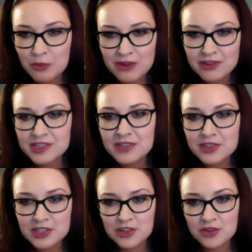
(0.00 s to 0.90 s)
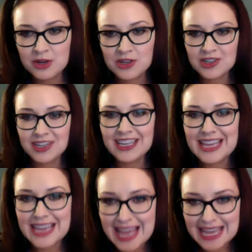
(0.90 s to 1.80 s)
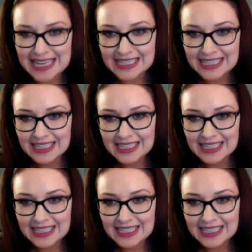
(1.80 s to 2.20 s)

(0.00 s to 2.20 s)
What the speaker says: receiver situation again